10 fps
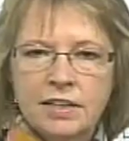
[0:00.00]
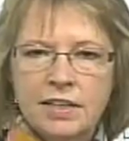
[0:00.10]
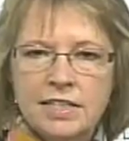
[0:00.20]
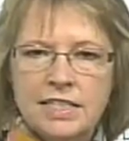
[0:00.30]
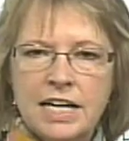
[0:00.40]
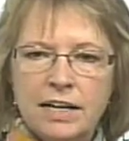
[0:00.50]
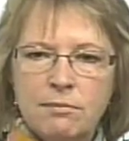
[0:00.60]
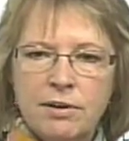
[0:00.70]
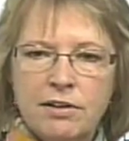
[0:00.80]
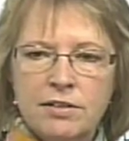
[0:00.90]
Let's talk
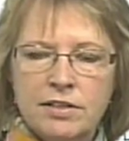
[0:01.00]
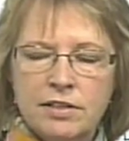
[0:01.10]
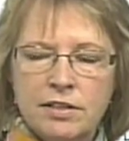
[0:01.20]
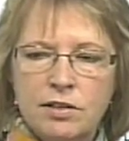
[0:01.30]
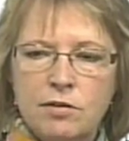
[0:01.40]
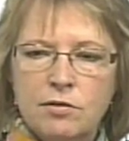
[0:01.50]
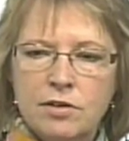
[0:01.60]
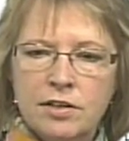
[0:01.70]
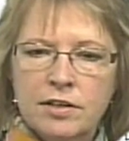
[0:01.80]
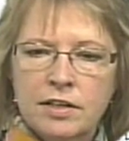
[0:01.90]
about
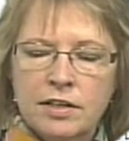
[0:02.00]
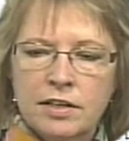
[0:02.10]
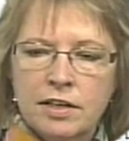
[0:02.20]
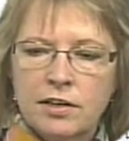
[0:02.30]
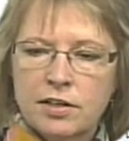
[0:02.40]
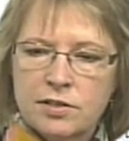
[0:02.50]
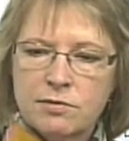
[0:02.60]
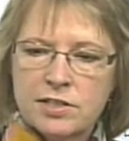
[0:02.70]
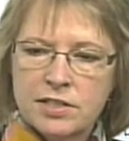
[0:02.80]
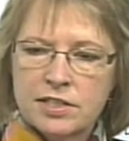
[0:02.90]
your
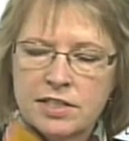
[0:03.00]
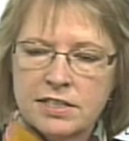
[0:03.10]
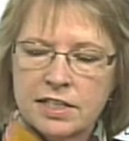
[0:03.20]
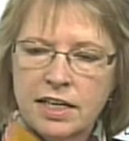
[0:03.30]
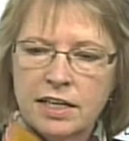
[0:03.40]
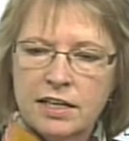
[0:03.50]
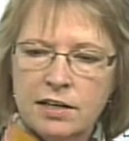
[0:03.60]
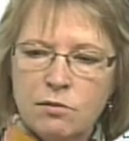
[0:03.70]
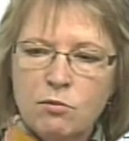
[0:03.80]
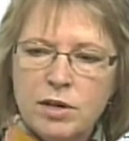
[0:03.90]
characteristics as a
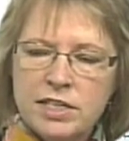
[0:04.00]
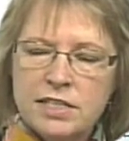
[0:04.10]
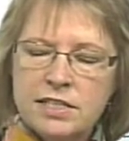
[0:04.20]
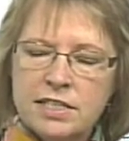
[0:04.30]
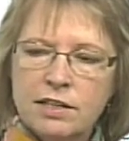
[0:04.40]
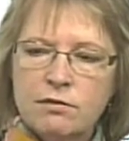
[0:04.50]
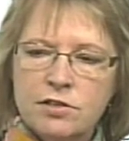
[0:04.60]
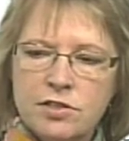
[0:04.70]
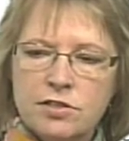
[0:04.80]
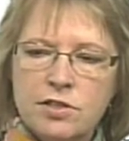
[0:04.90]
candidate. What
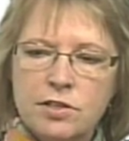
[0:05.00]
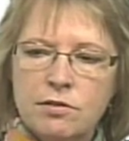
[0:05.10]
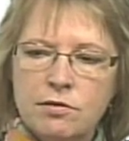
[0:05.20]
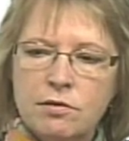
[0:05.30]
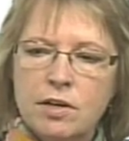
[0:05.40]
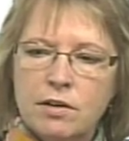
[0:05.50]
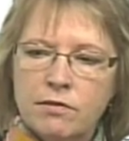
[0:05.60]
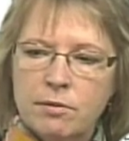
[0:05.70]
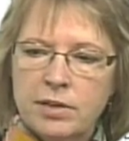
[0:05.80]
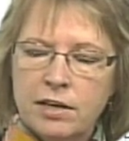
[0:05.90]
distinguishes you
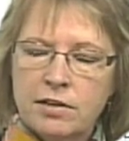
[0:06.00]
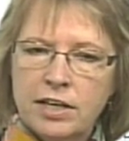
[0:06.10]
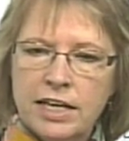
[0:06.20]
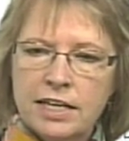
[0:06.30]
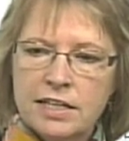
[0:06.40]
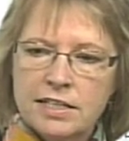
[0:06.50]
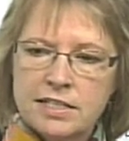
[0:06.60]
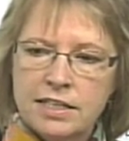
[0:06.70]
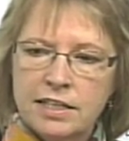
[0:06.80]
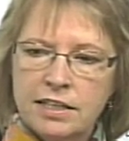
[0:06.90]
from the other candidates
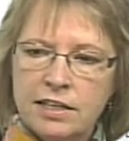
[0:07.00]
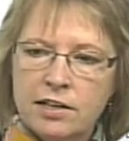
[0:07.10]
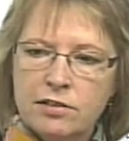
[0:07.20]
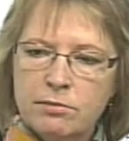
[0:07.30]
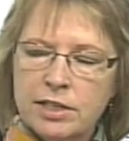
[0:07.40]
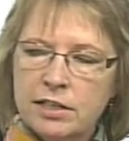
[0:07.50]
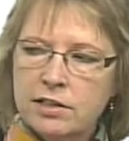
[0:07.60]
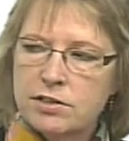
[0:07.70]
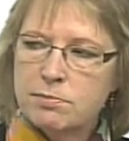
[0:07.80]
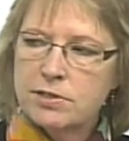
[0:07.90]
seeking the Alderman at
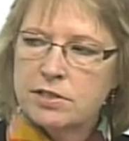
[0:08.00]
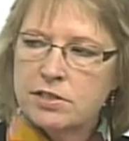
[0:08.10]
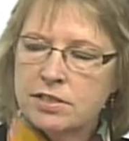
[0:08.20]
Large position?